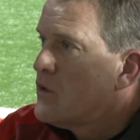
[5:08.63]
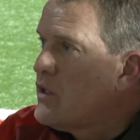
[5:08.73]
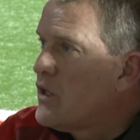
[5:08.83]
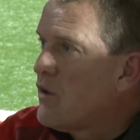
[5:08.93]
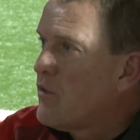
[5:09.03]

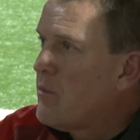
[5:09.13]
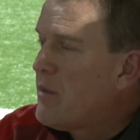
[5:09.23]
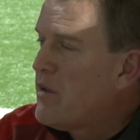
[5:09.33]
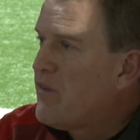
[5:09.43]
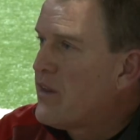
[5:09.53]
you know,
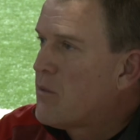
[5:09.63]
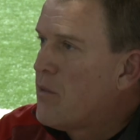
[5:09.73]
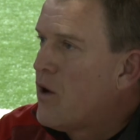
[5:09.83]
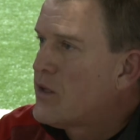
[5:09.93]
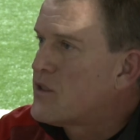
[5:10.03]
maybe fit the
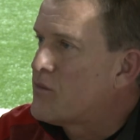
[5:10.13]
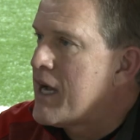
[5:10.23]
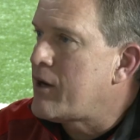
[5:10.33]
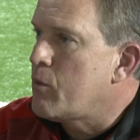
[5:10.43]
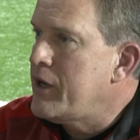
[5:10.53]
ball in some
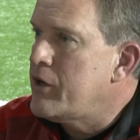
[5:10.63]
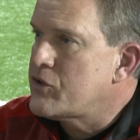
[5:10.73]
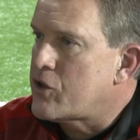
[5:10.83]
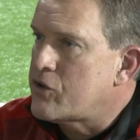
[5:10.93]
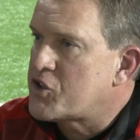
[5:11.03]
tighter
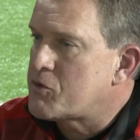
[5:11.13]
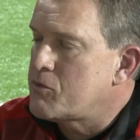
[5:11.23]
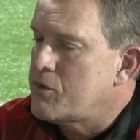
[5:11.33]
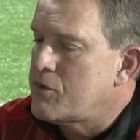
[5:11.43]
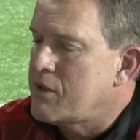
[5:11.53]
windows or
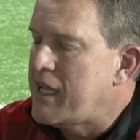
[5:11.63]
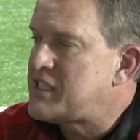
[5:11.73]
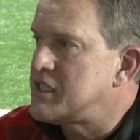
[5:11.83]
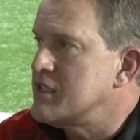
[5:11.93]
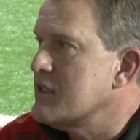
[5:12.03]

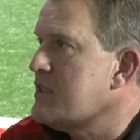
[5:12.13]
less